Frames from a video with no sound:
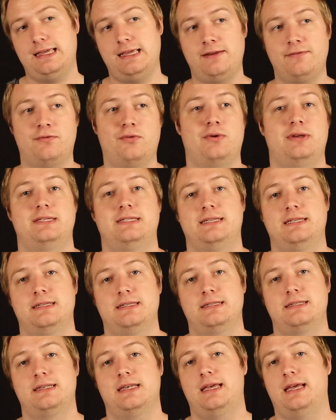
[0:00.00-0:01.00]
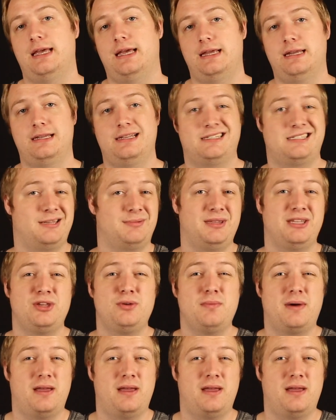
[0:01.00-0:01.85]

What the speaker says: invoices and something you